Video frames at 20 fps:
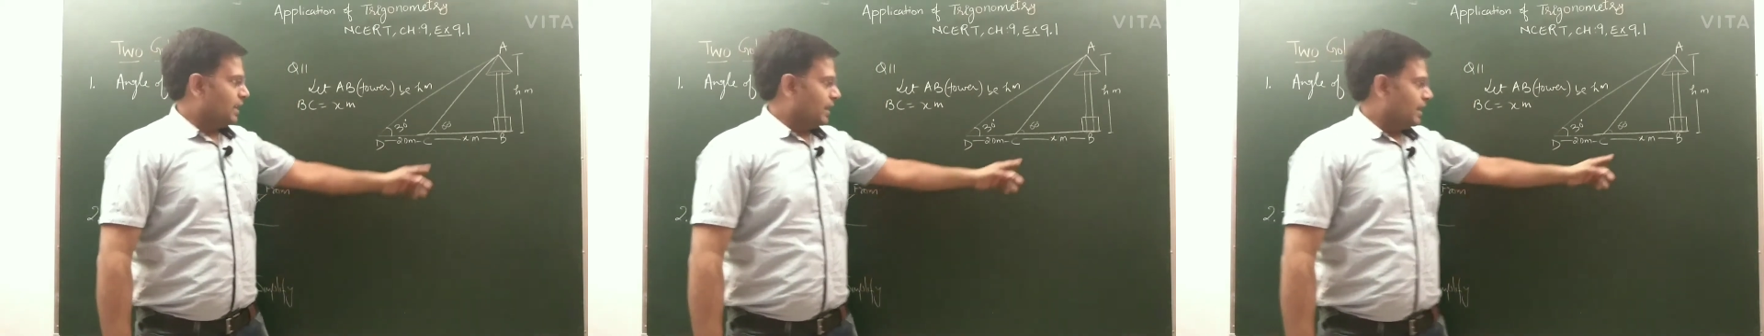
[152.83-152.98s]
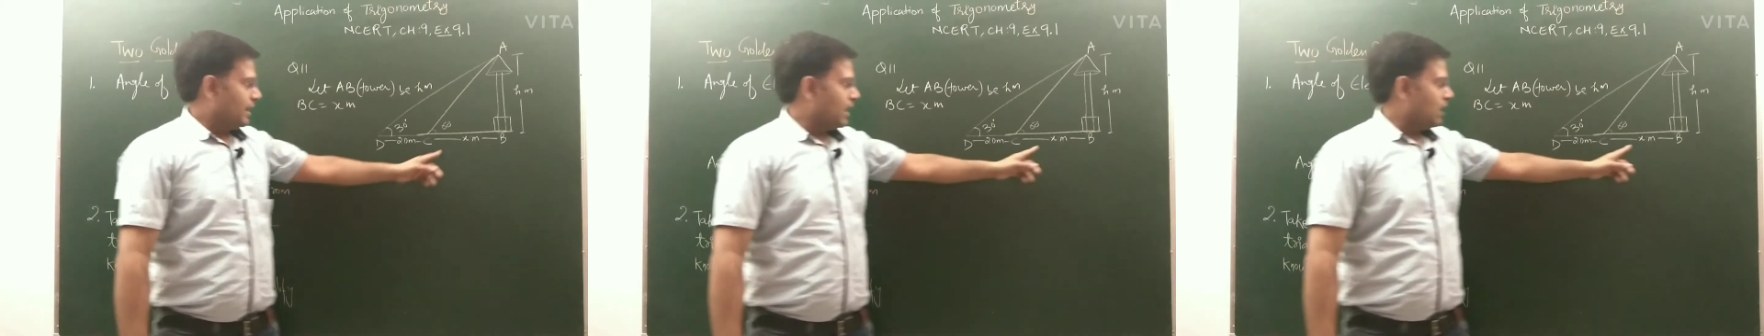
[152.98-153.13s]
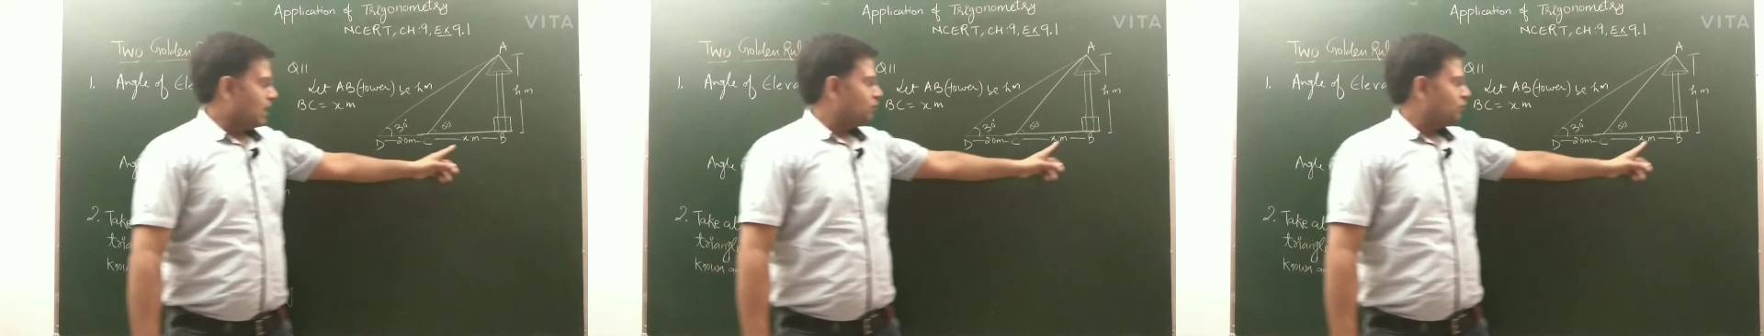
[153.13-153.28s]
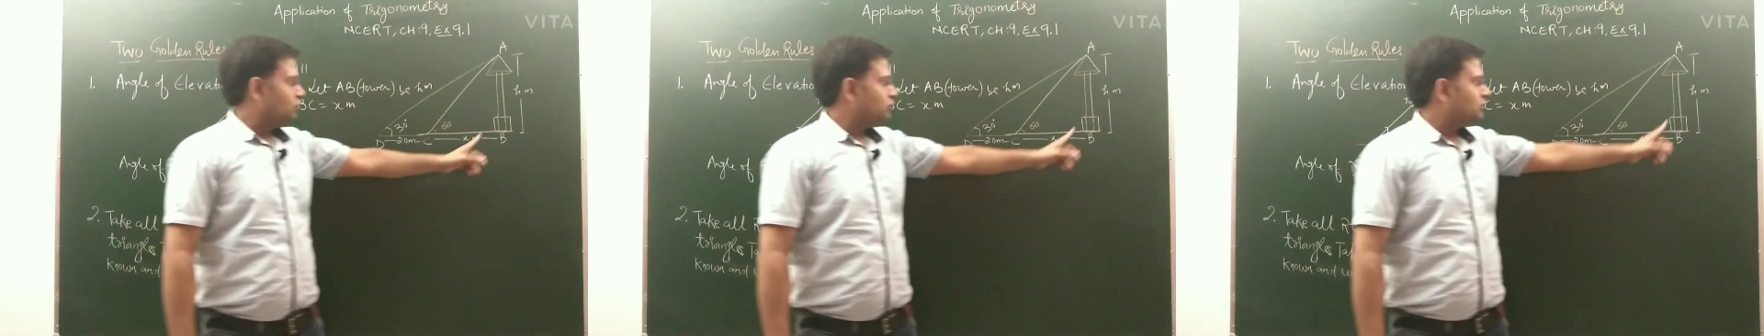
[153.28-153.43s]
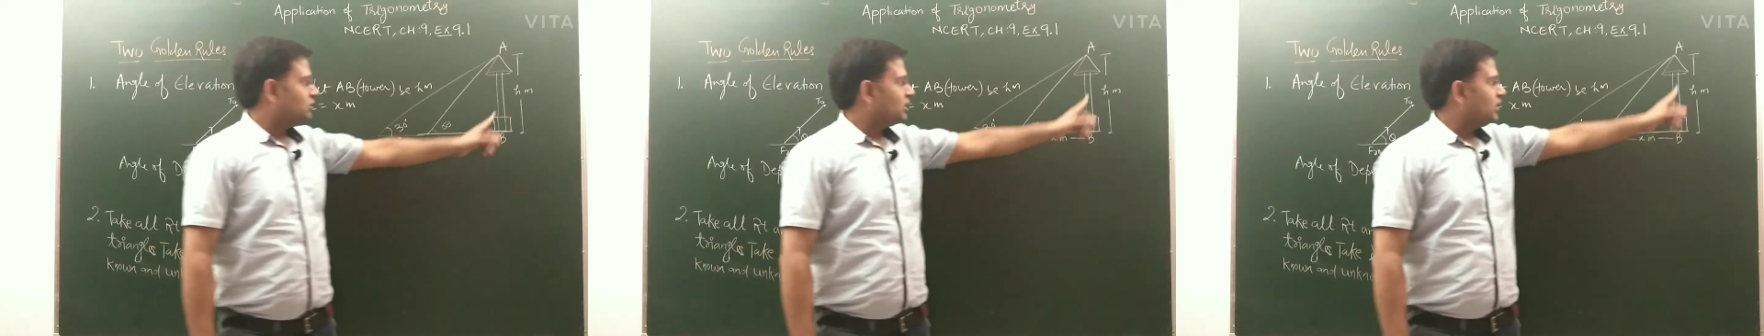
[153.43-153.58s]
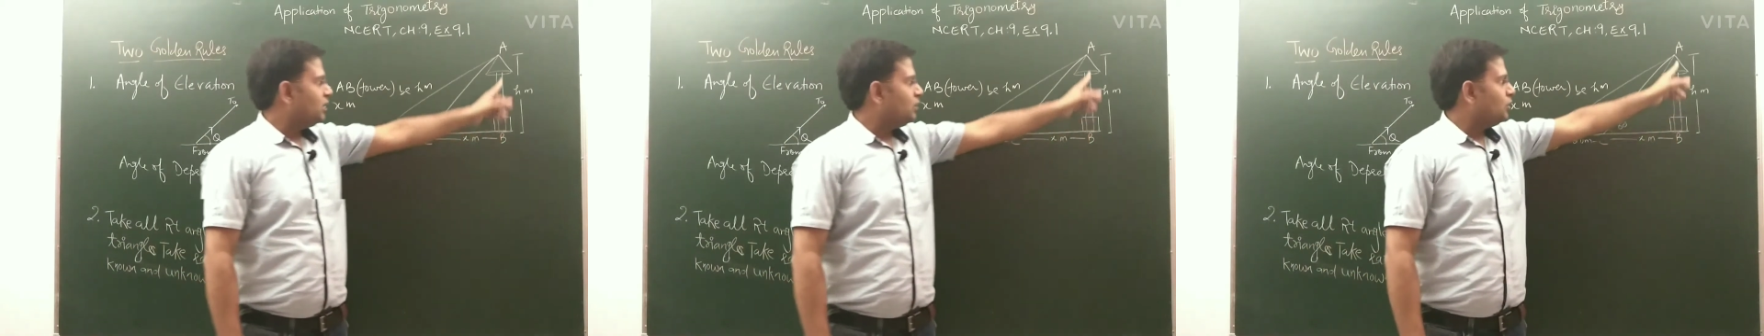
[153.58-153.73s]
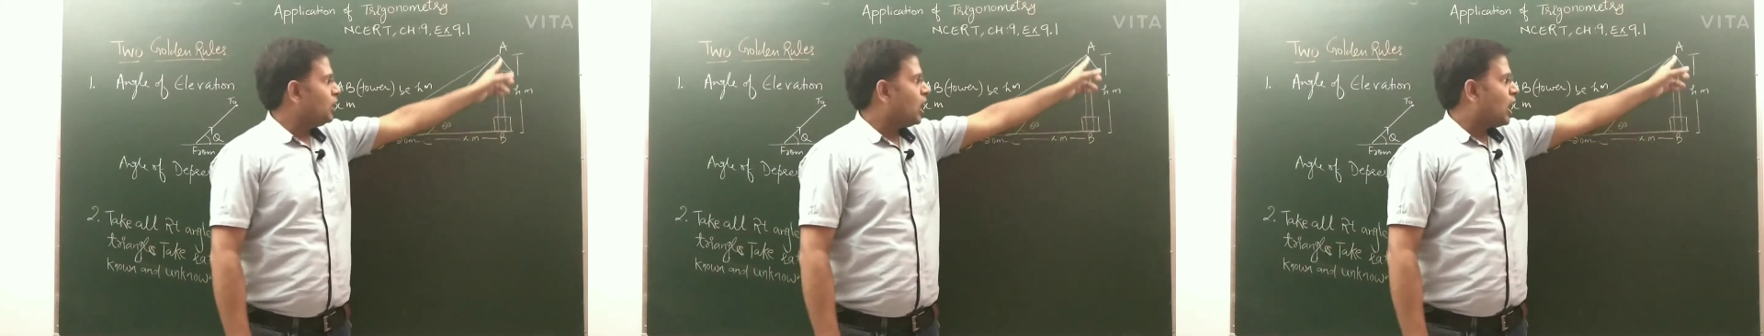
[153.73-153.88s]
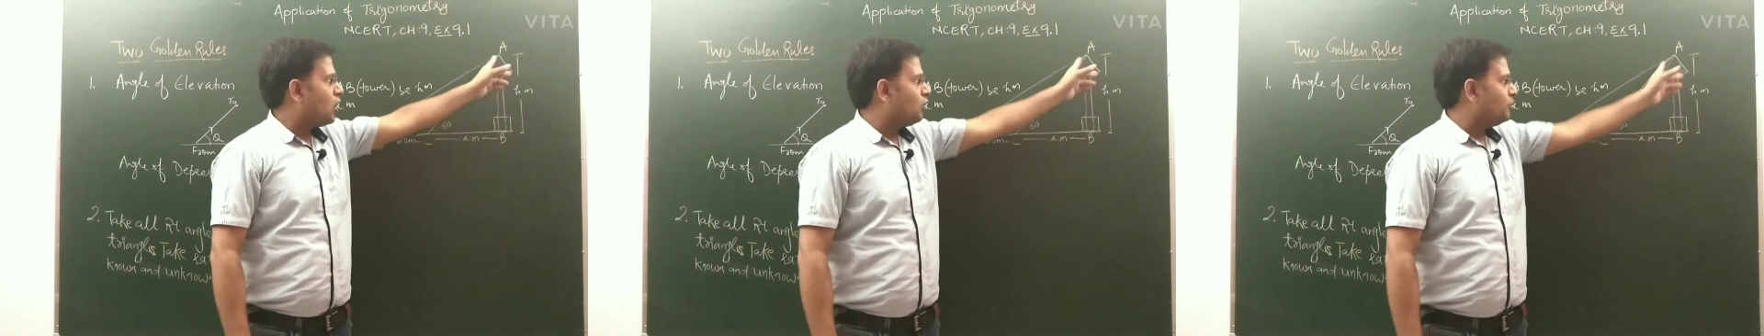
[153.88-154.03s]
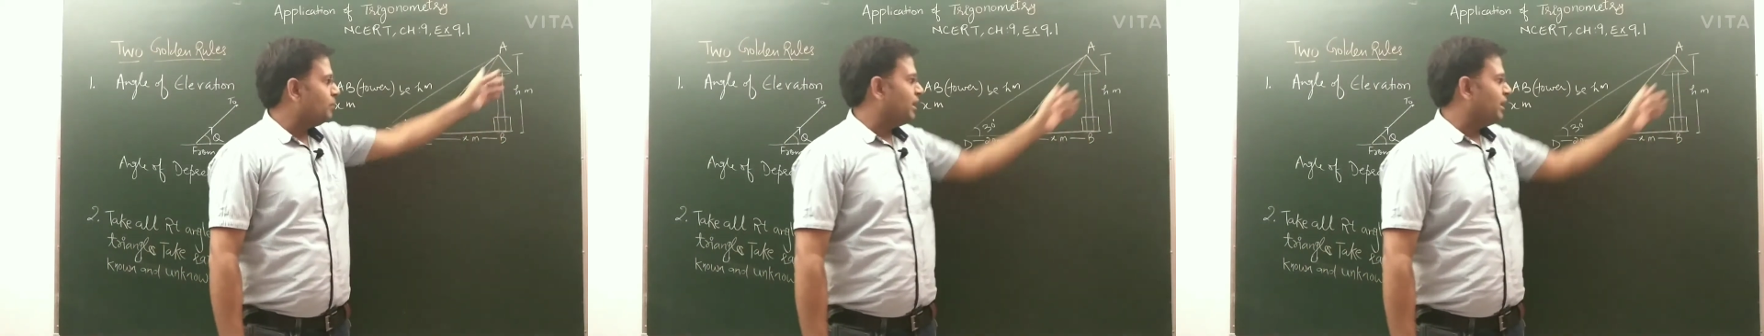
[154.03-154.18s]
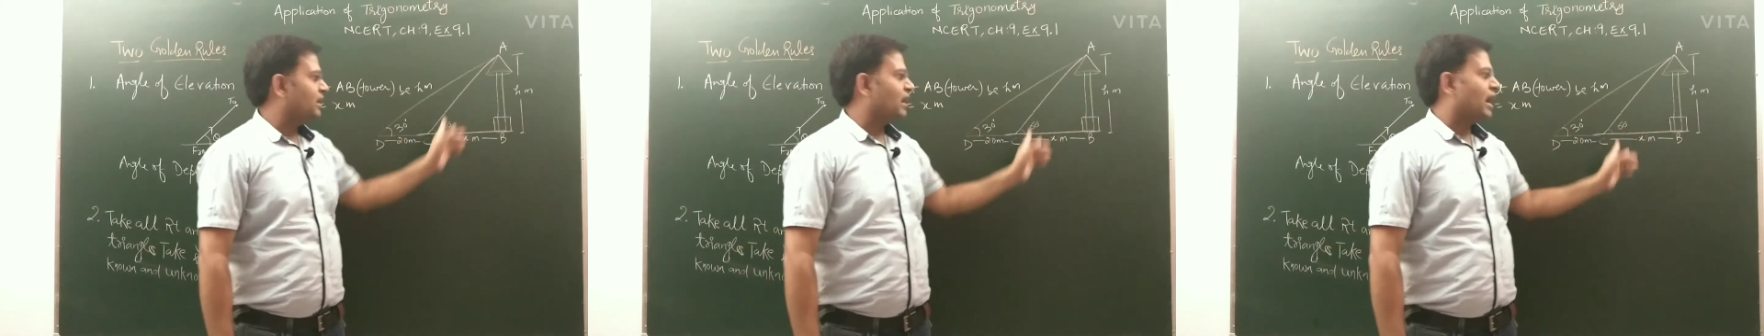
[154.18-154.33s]
Now you see how many
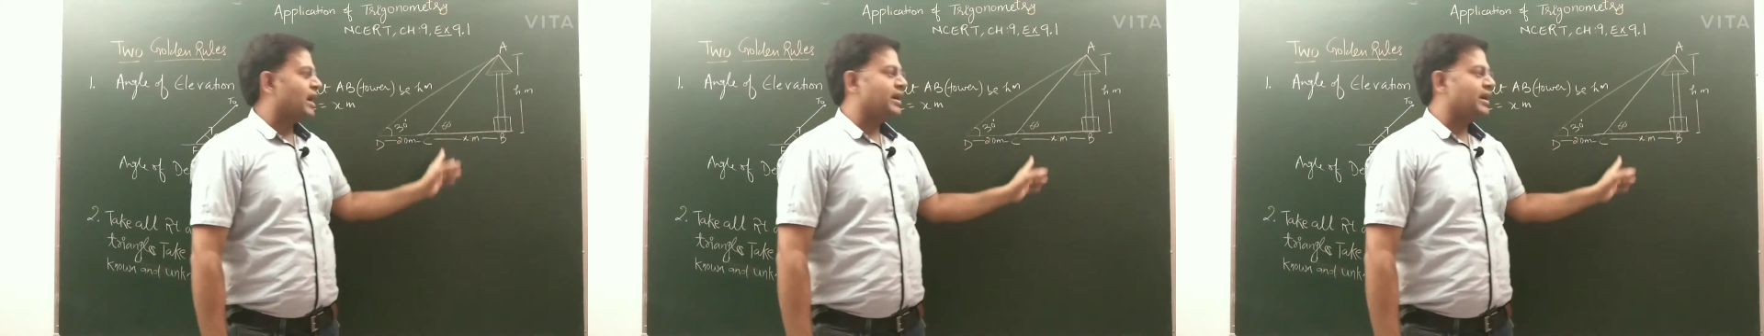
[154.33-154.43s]
right